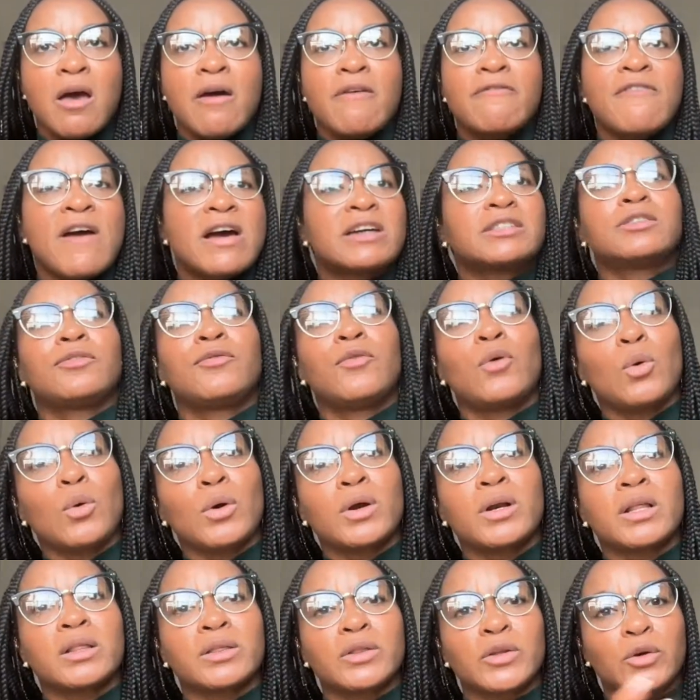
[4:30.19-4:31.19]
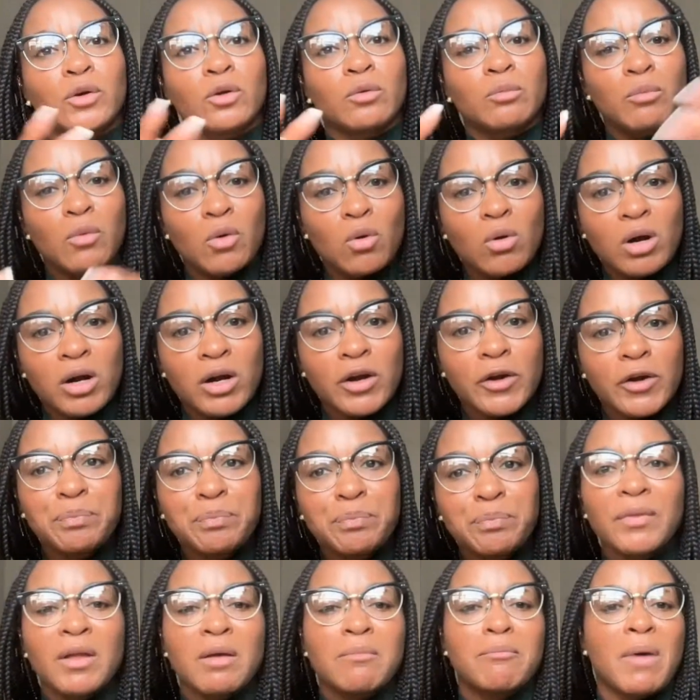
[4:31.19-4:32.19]
Fast forward a little more.
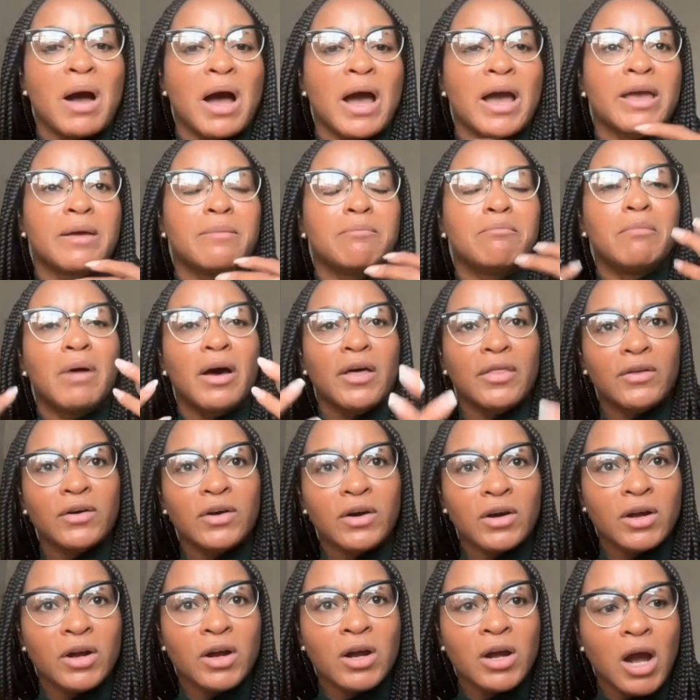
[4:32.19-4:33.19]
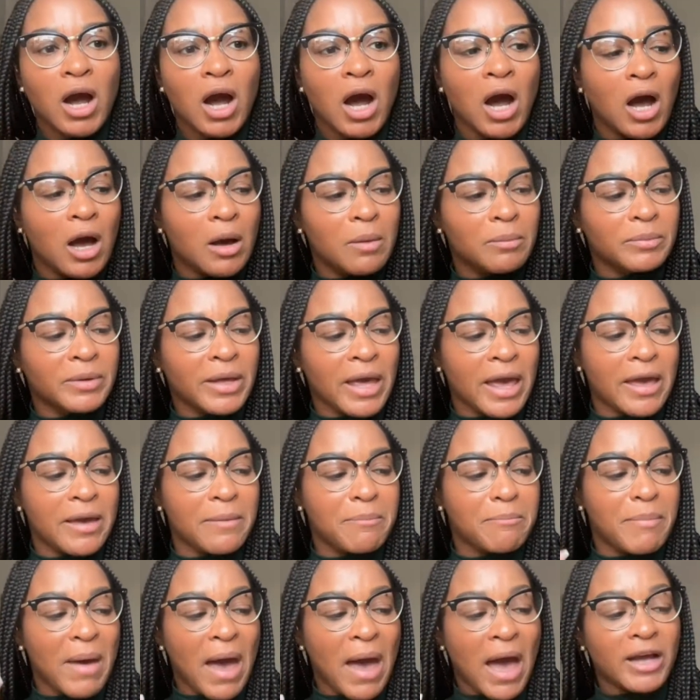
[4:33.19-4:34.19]
My mother
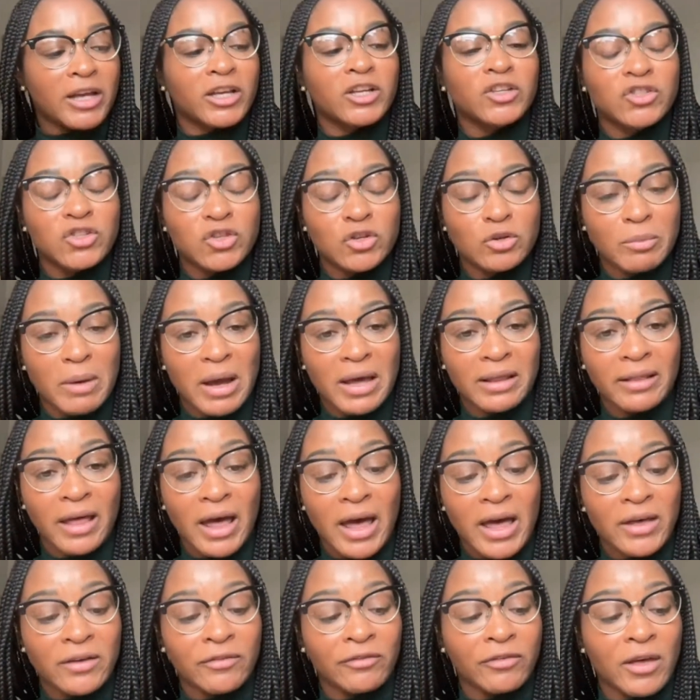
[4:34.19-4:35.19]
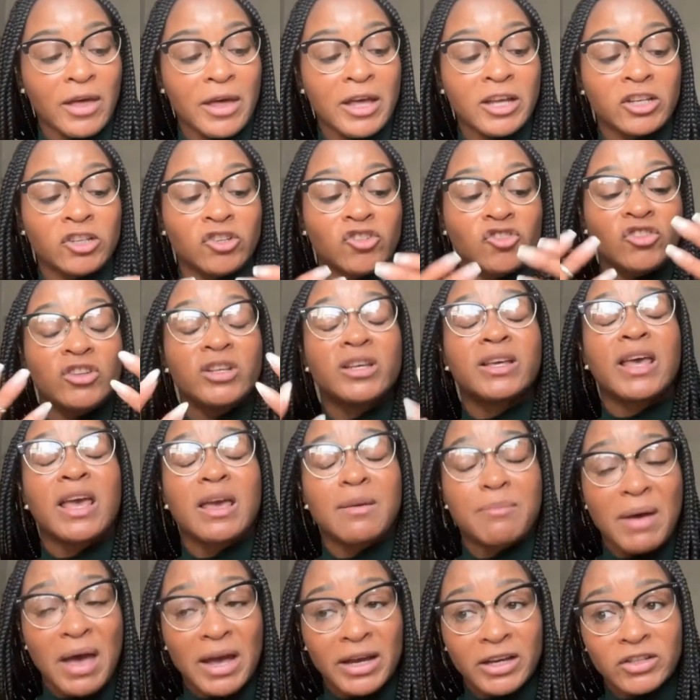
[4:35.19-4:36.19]
came back into my life, and she
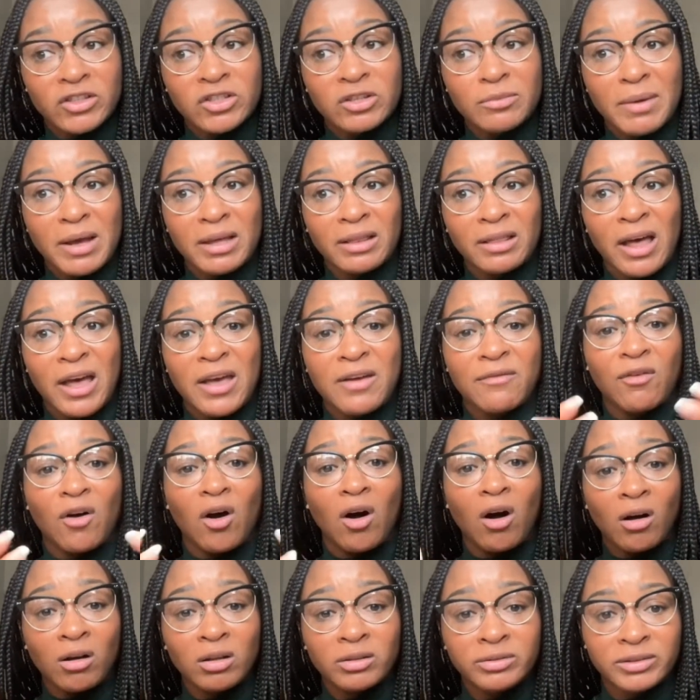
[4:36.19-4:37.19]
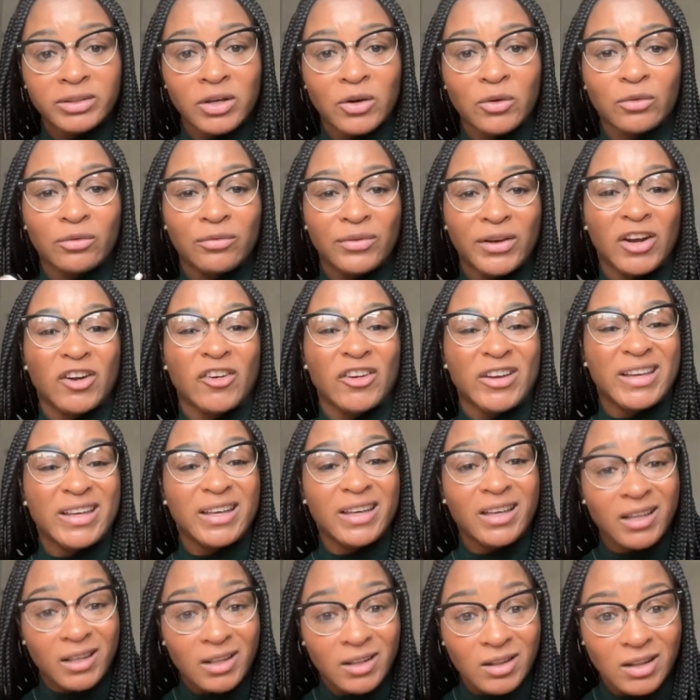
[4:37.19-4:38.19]
came back into my life also very
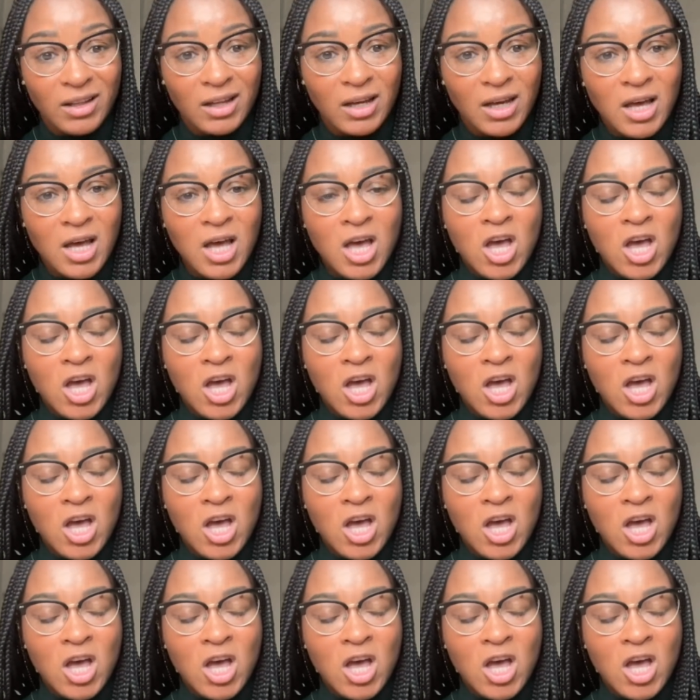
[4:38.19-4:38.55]
ill.